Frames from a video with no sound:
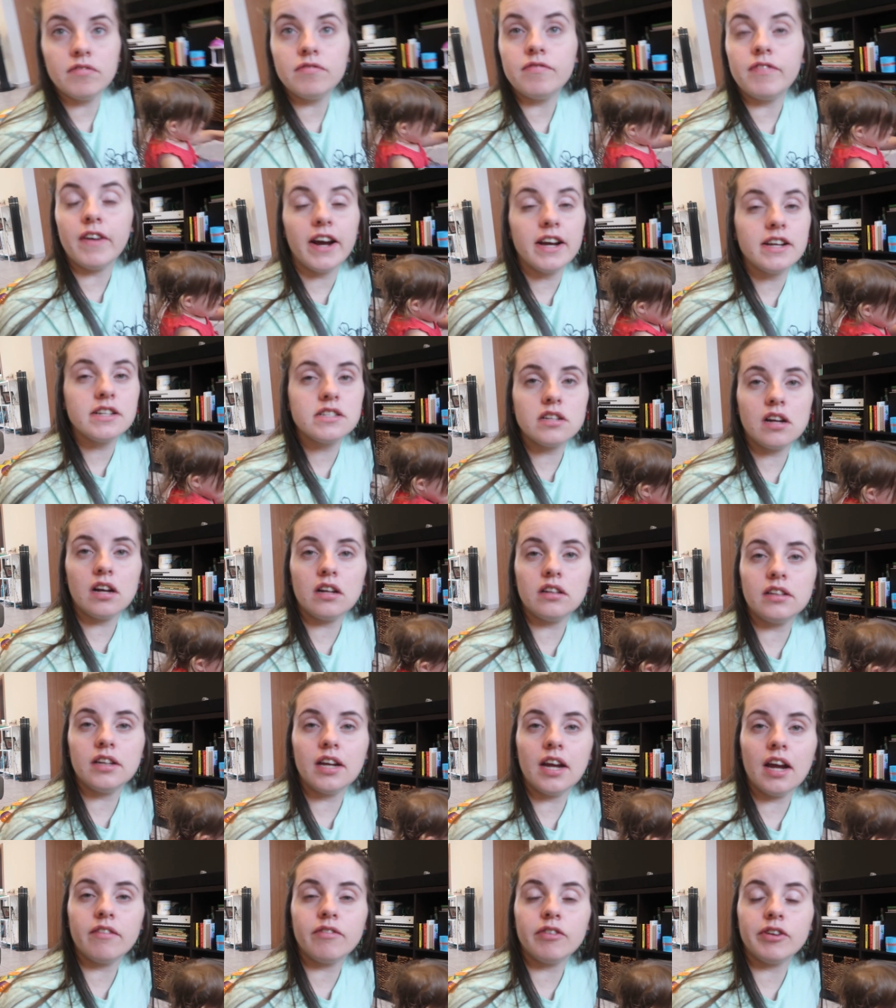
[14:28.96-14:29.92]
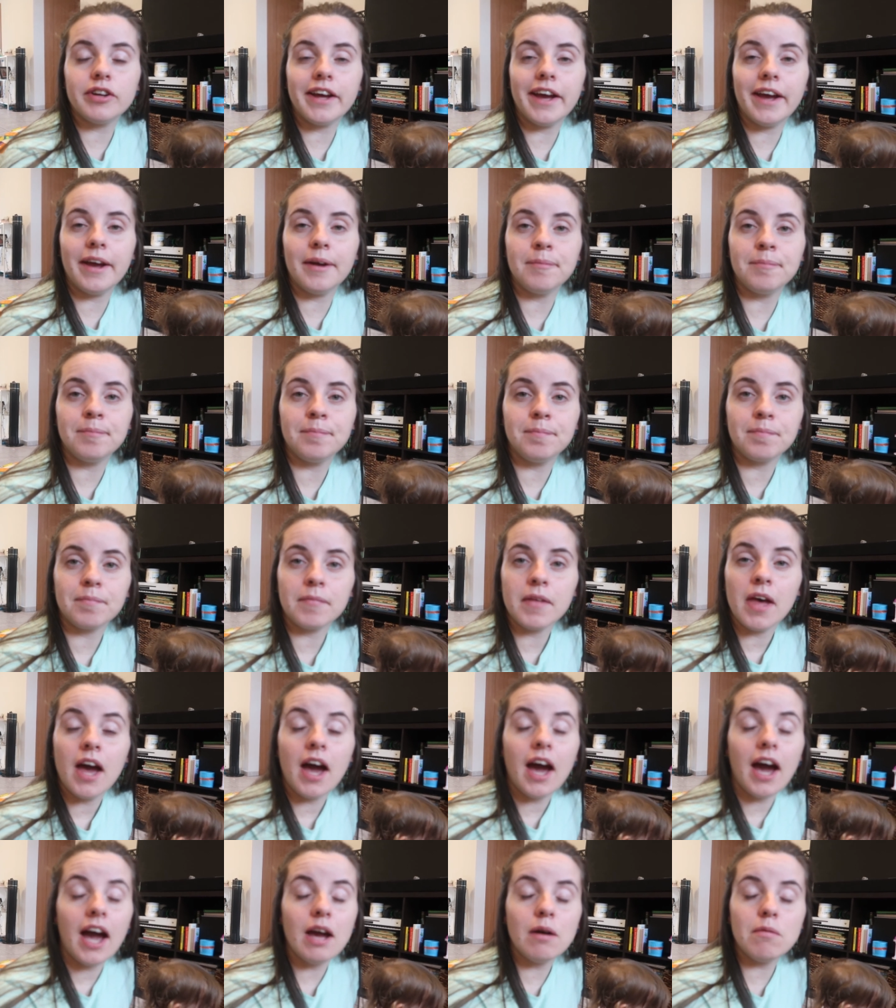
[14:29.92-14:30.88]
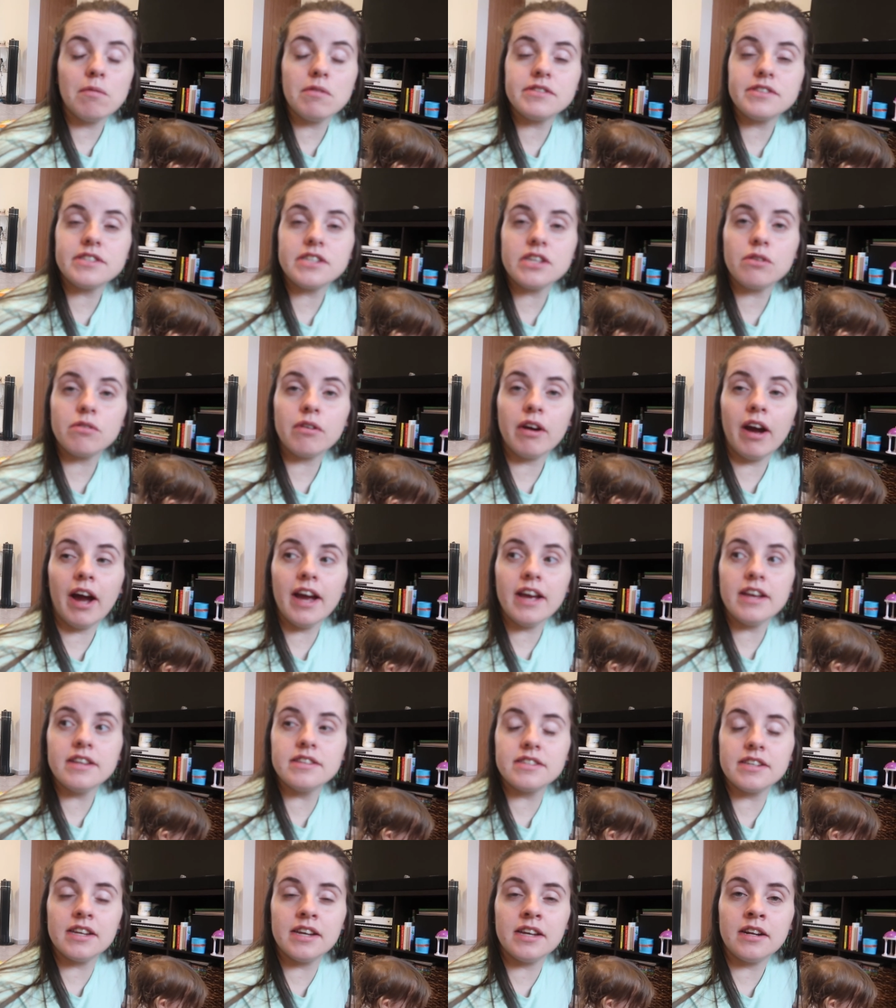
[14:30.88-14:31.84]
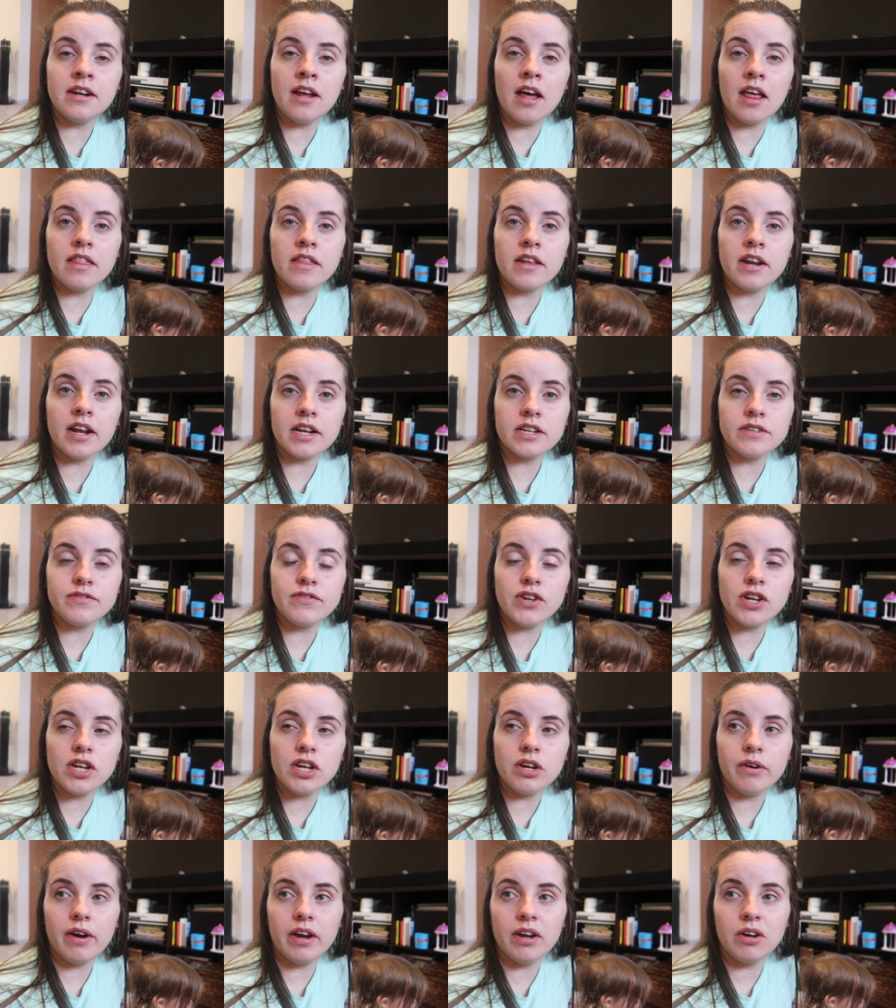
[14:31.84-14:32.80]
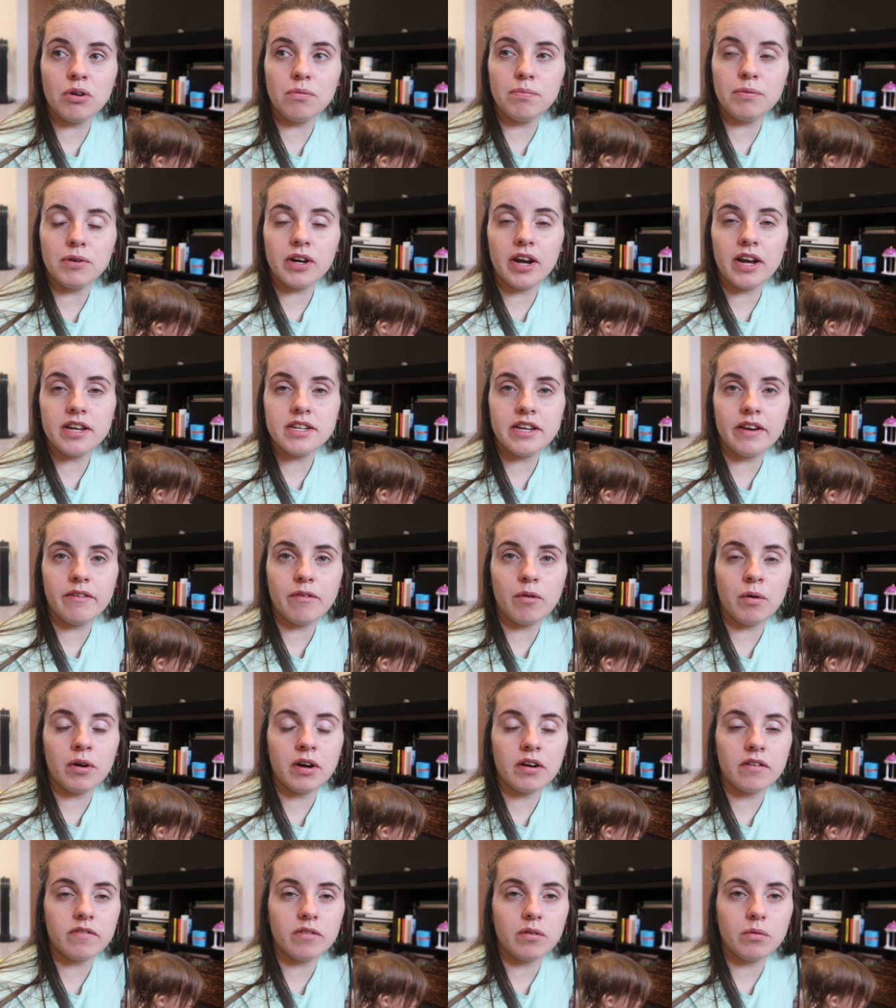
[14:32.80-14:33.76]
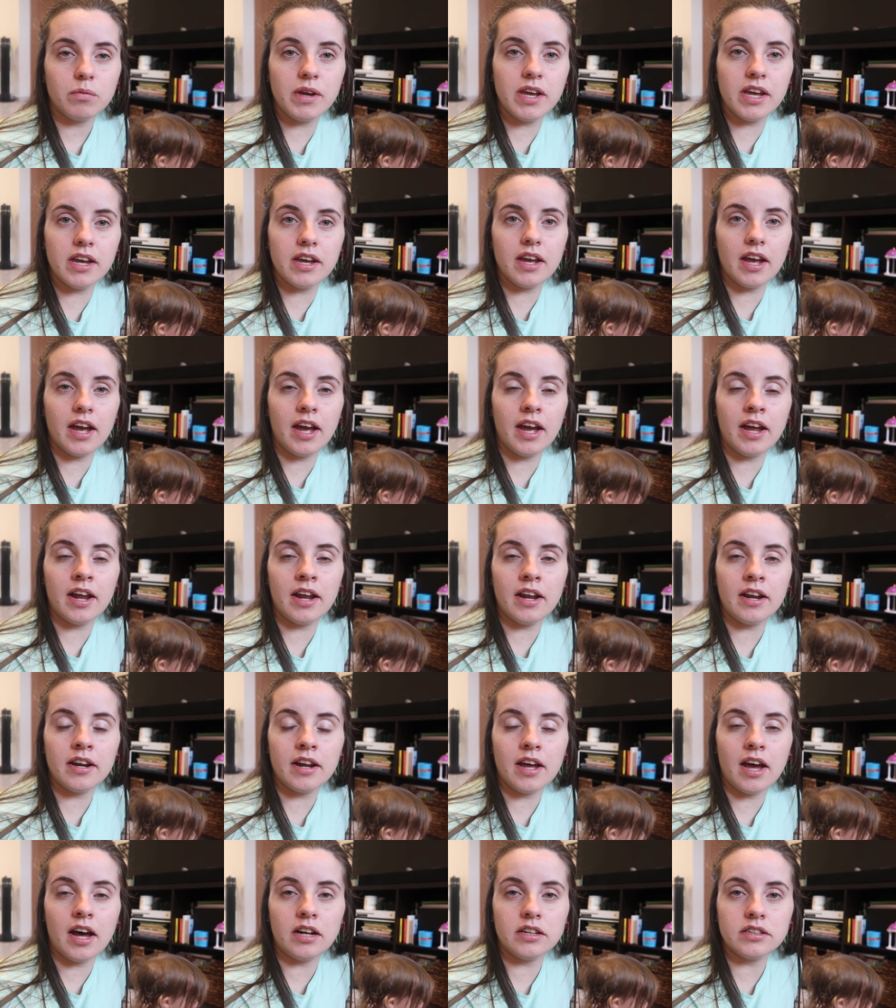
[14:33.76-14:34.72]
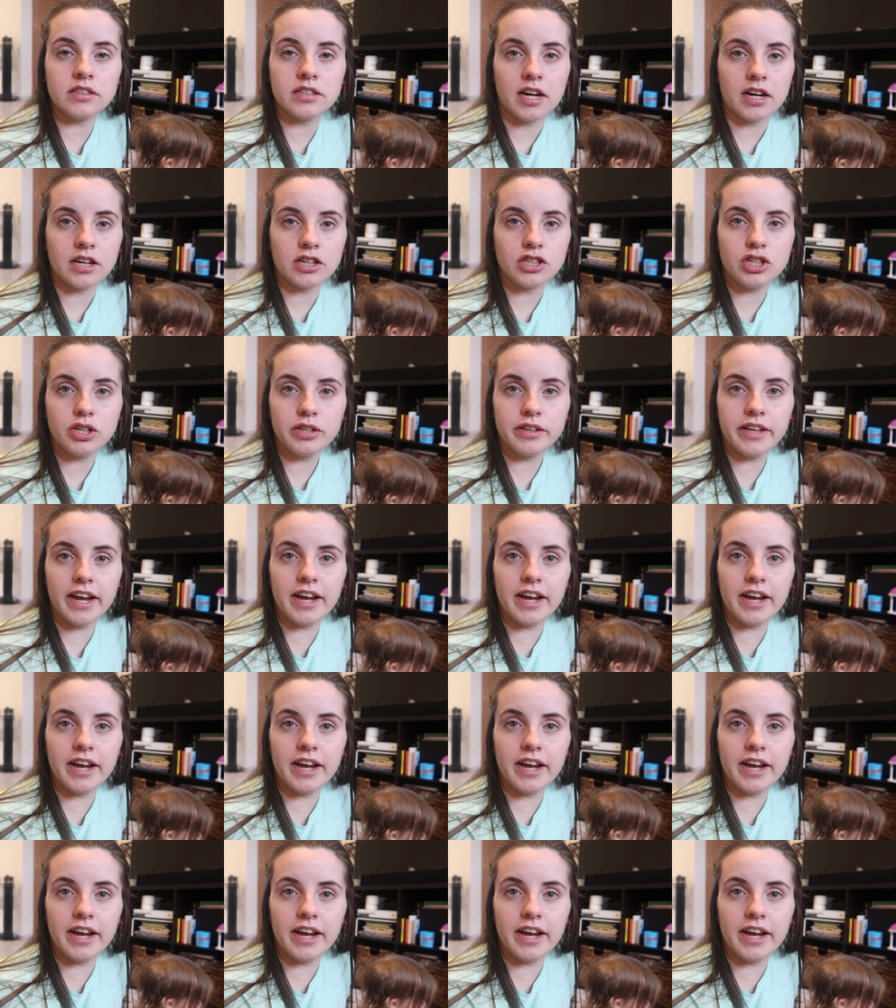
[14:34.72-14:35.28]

Fights all day, every day. I will see you guys in the next video. I hope you guys have a wonderful week, and I'll talk to you